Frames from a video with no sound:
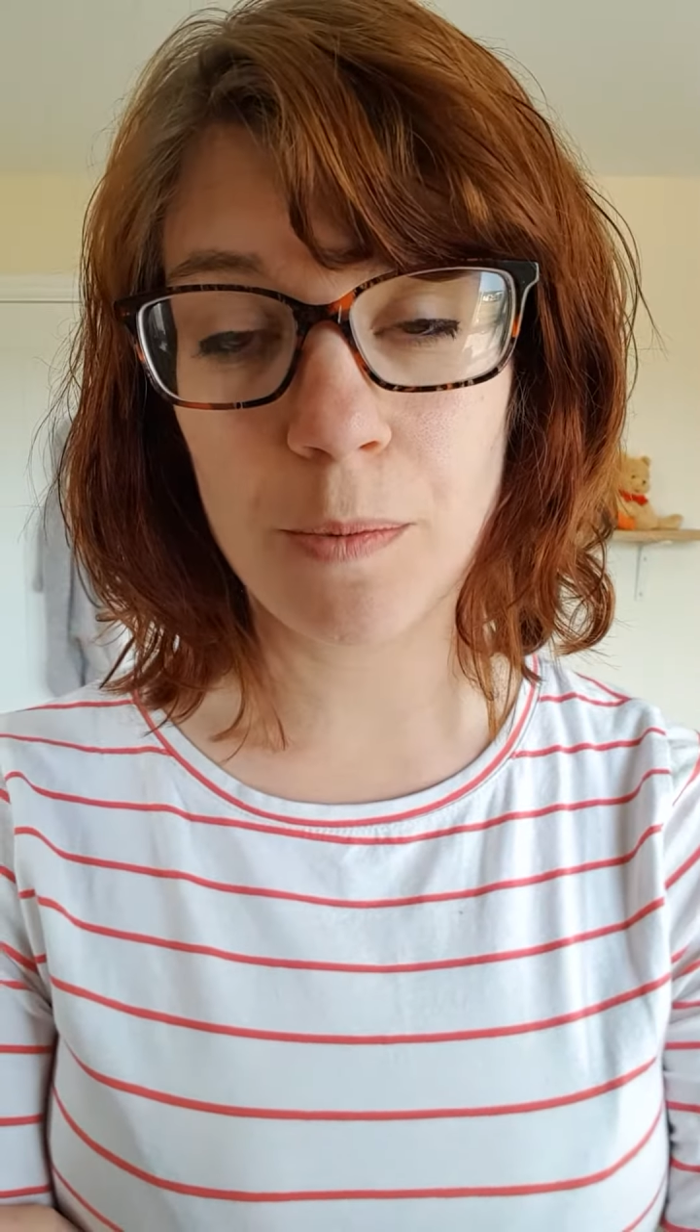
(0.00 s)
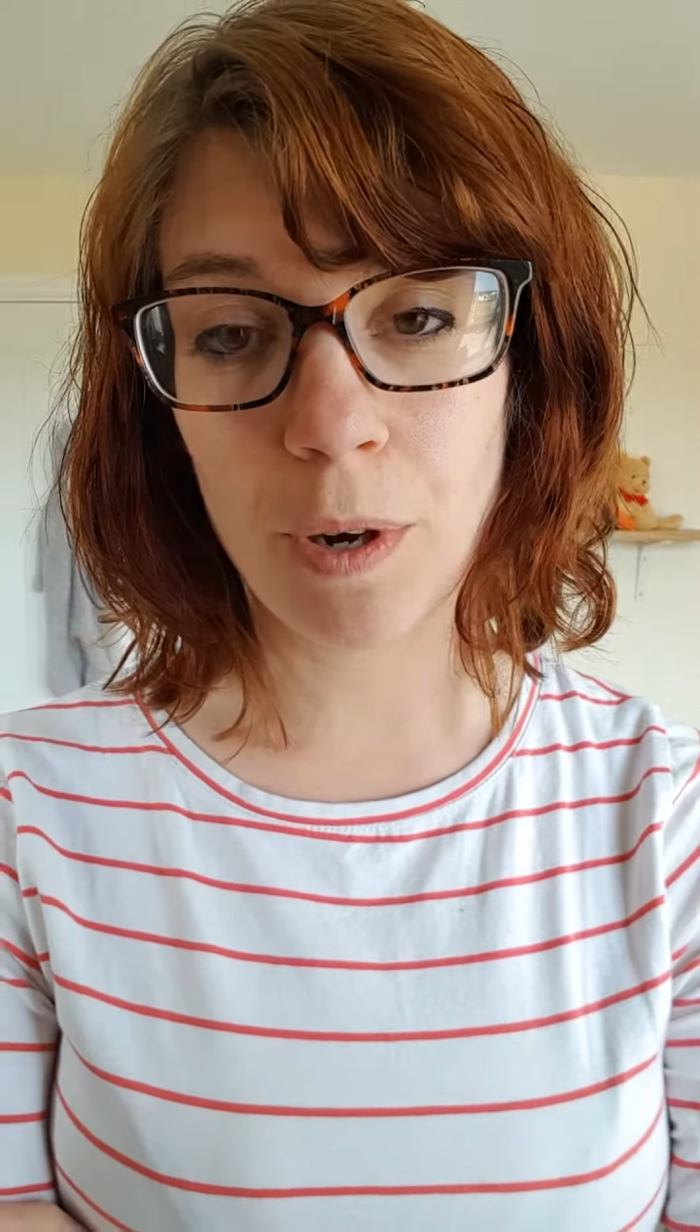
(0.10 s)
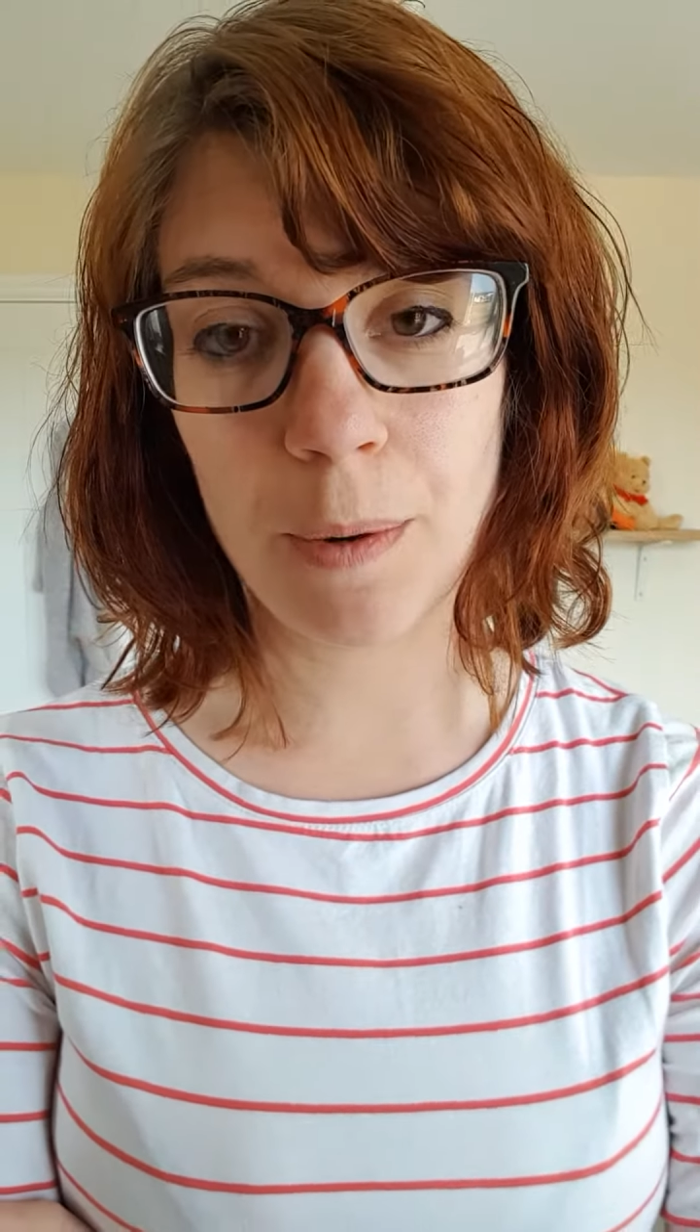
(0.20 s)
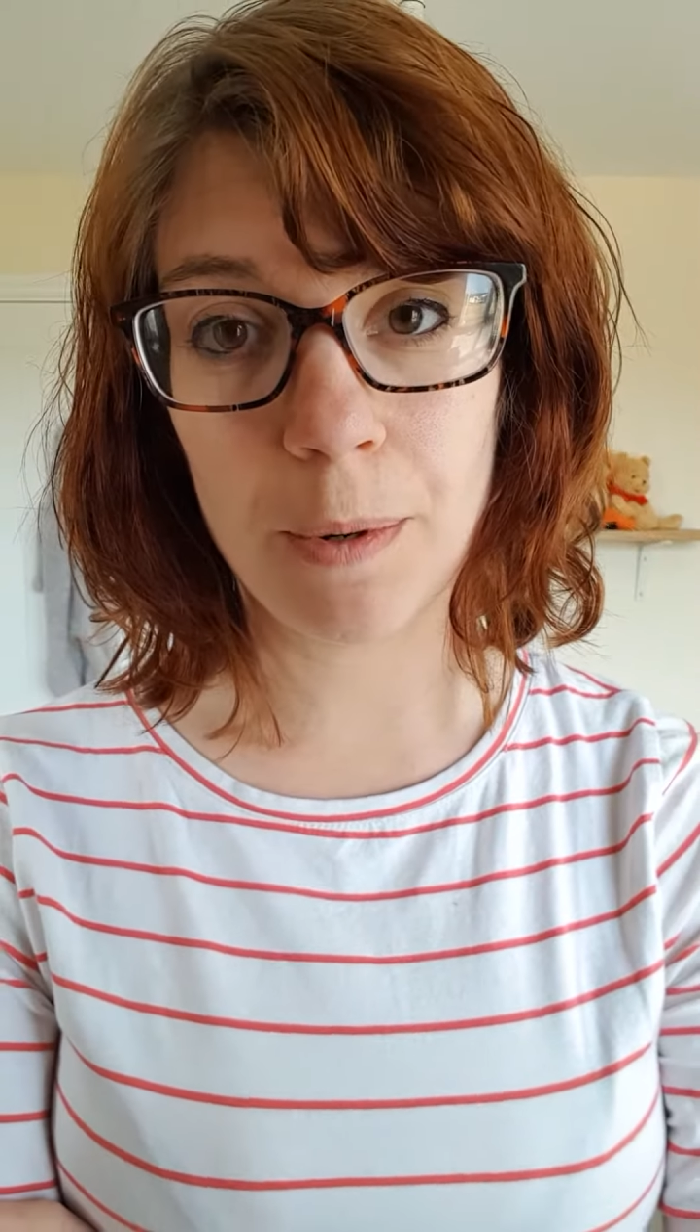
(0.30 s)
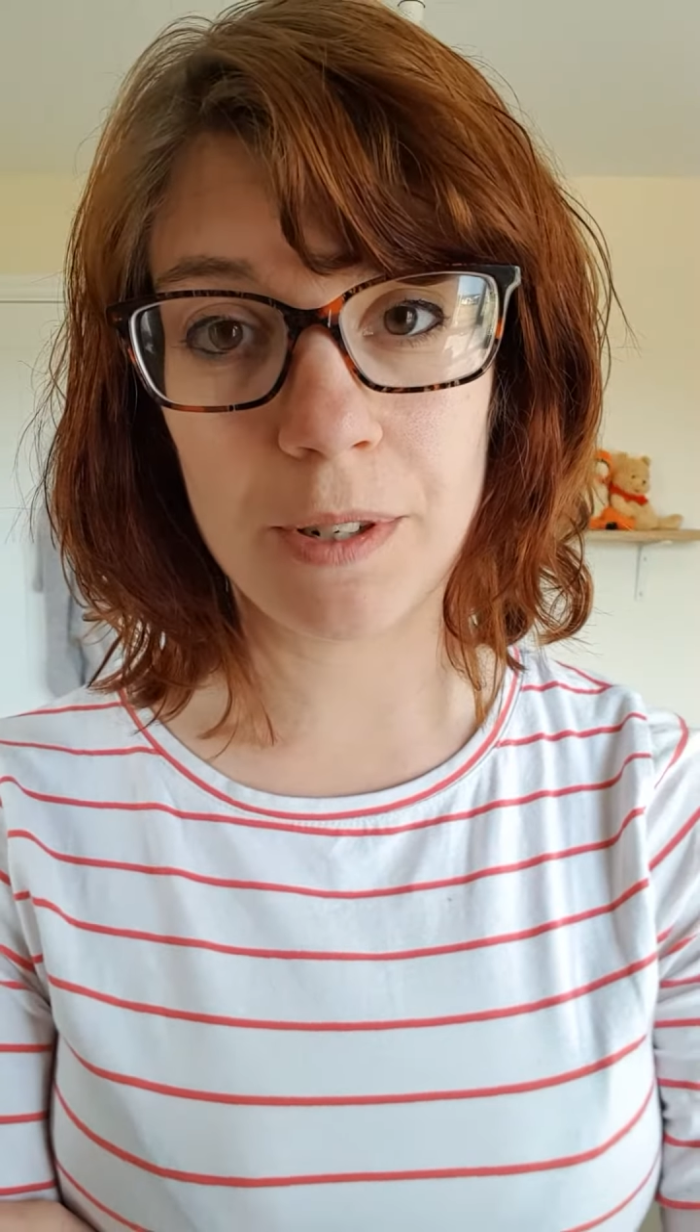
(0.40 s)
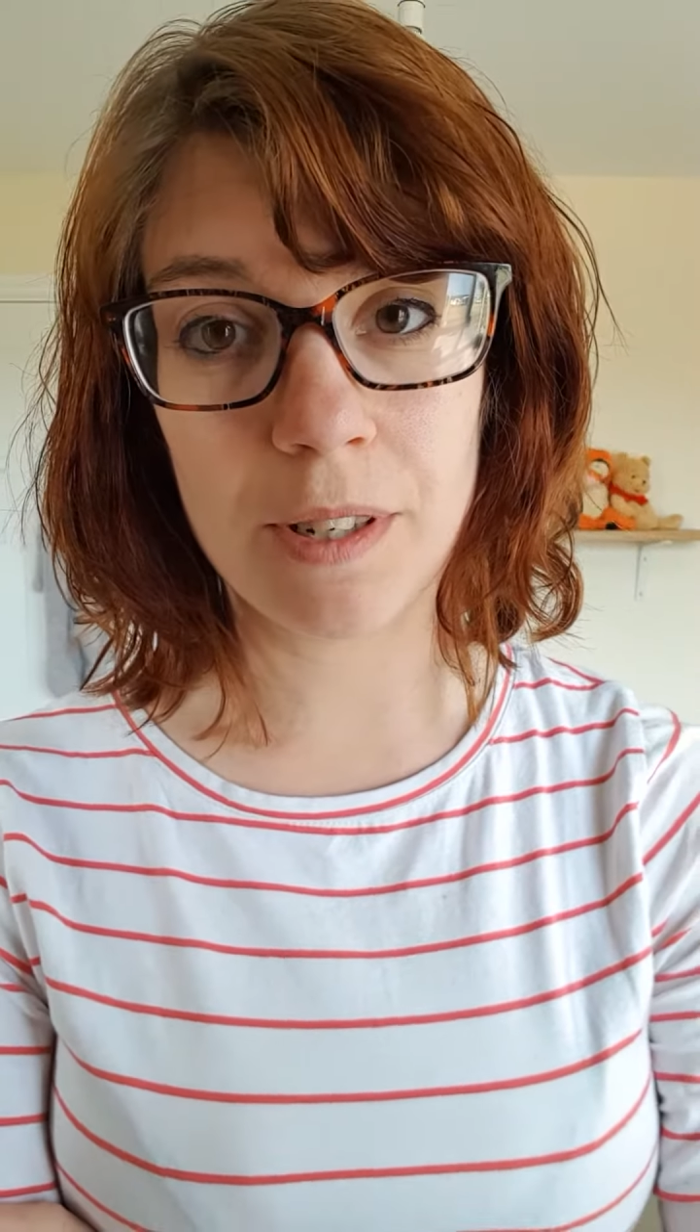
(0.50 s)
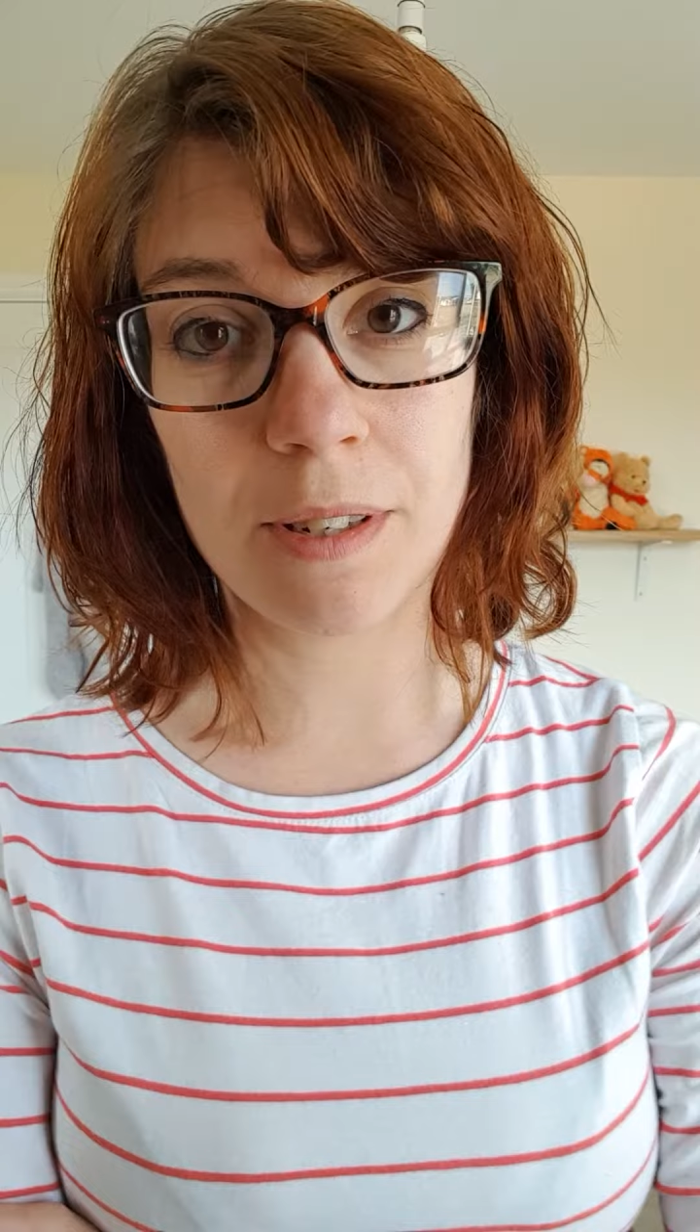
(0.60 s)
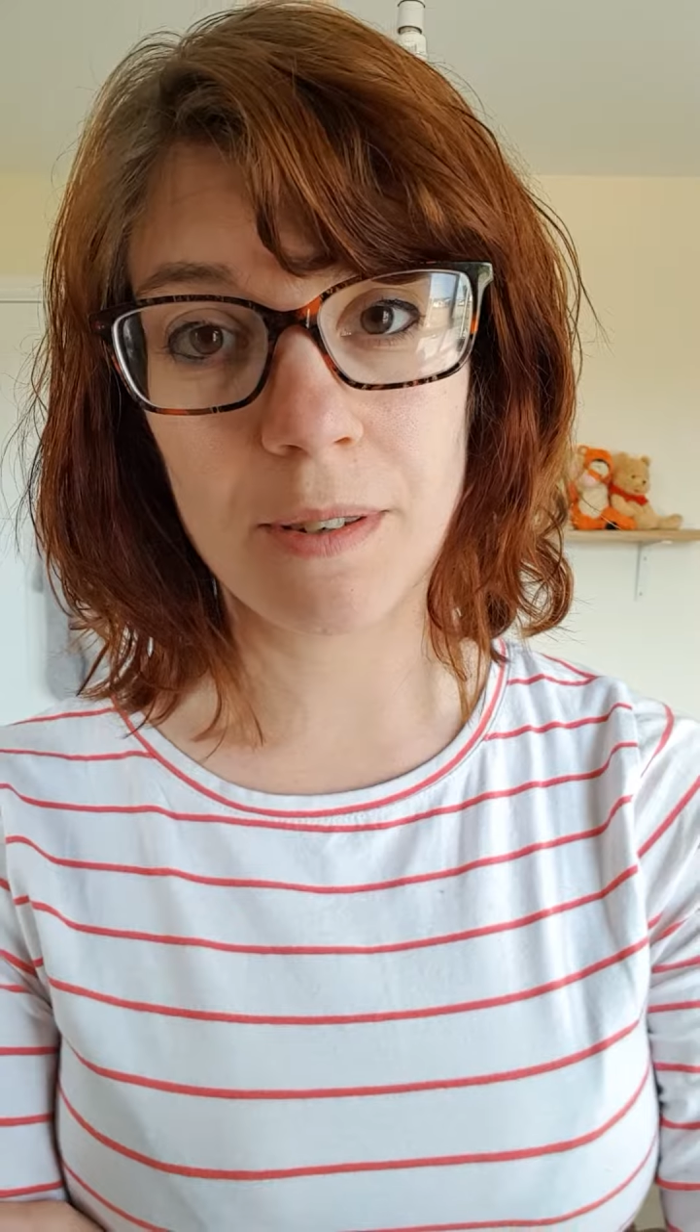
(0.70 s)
we would